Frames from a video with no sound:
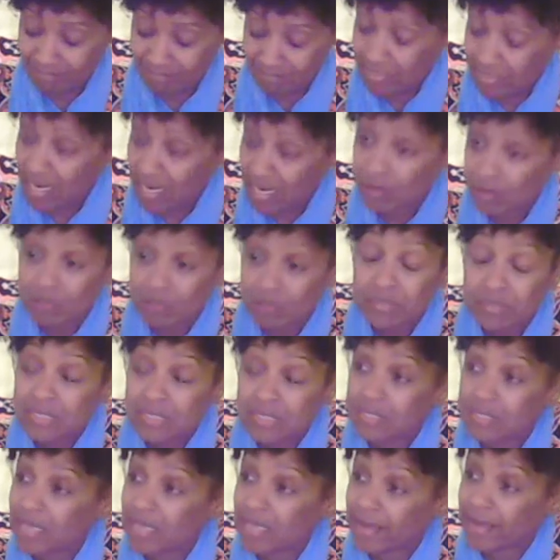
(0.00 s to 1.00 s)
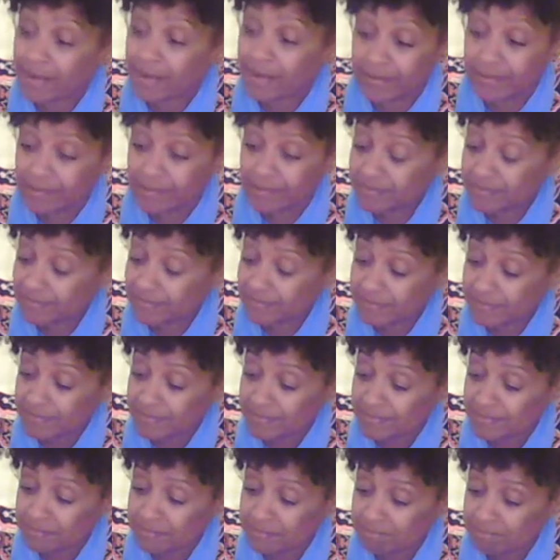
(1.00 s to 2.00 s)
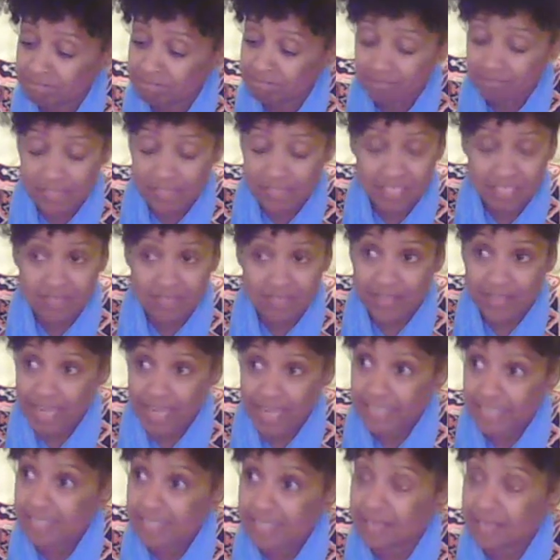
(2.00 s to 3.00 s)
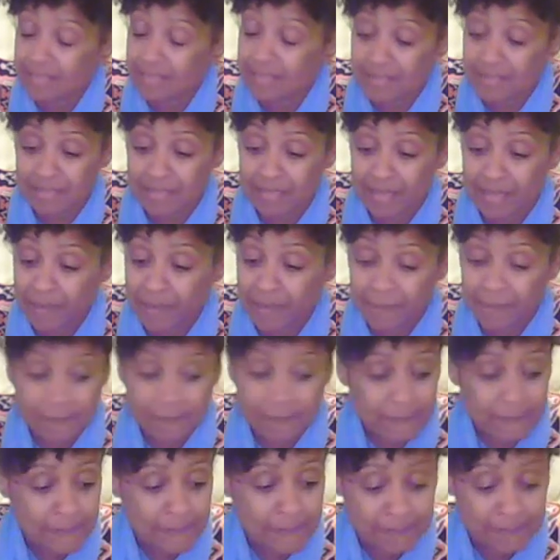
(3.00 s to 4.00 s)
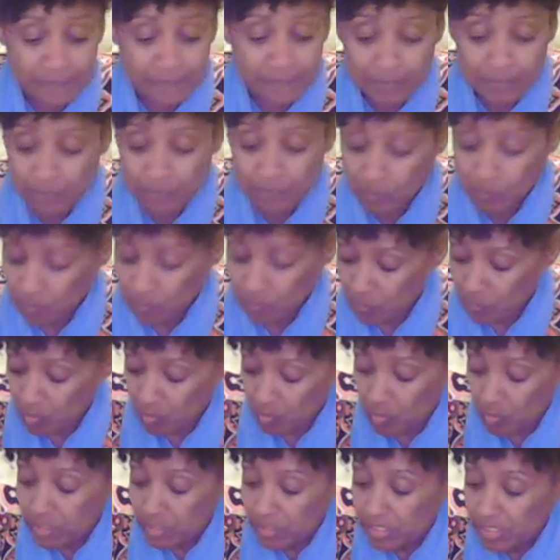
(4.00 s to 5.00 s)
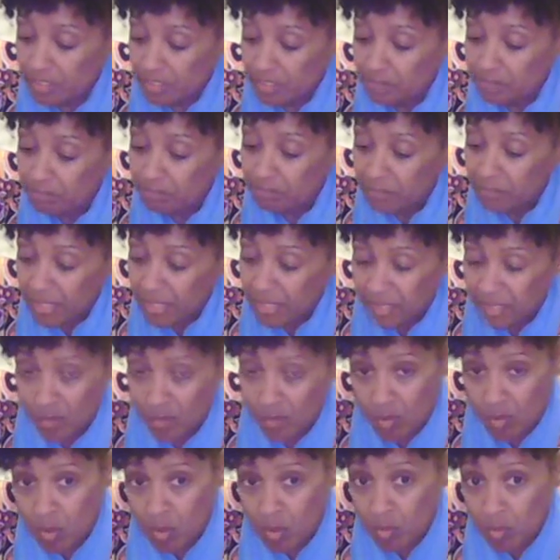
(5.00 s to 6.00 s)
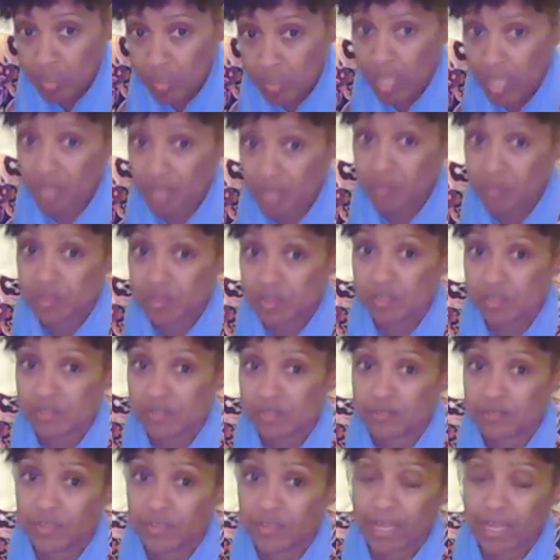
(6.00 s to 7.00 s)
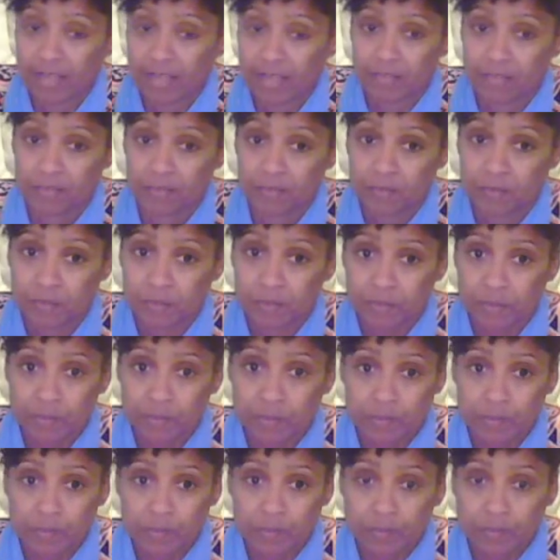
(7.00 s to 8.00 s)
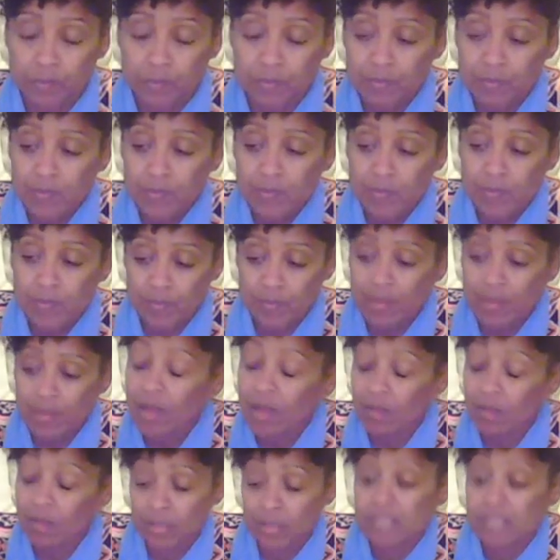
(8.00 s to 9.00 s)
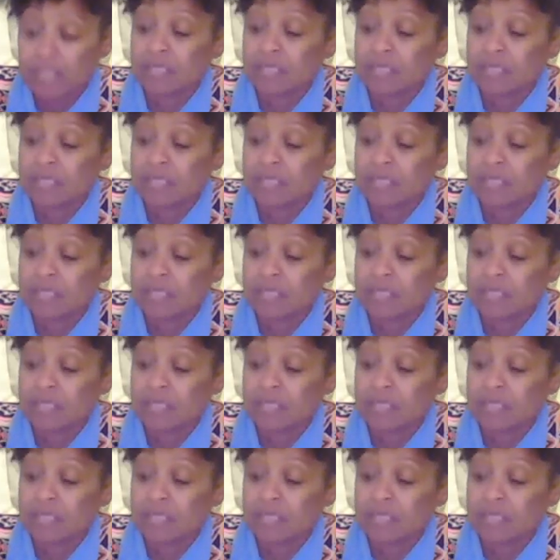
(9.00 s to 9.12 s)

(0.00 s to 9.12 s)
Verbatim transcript: But I would be a liar if I didn't say or didn't admit or own up to the fact. I want